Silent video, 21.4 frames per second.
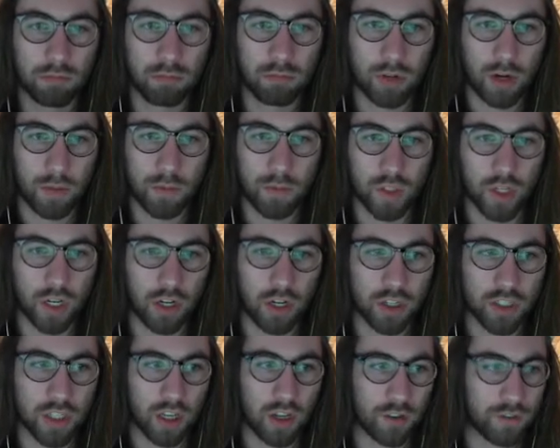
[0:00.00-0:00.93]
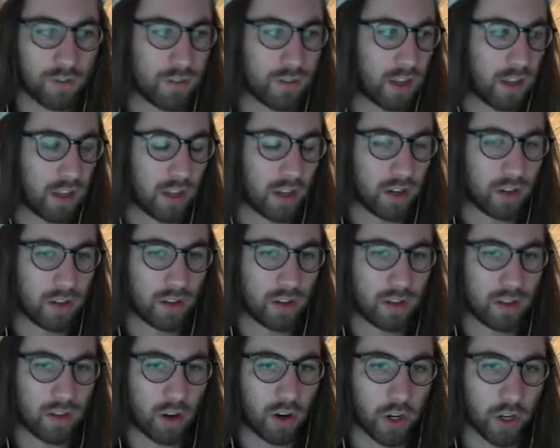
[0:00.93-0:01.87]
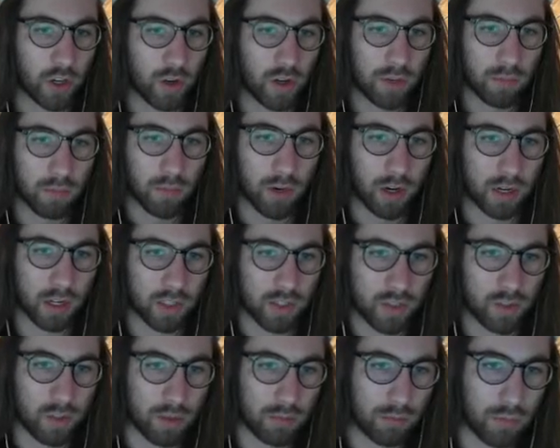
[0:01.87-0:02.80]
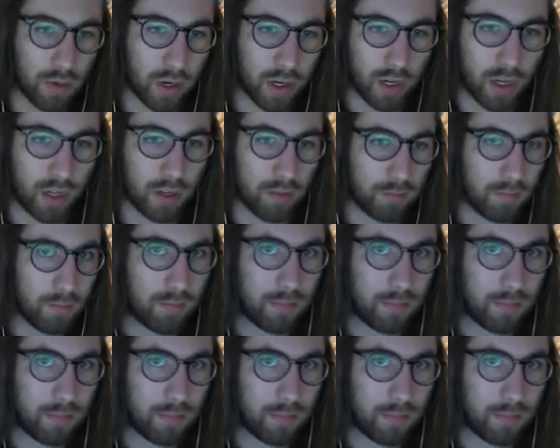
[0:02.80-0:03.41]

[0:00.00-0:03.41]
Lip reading: represent yourself and argue him, or I guess you can bring a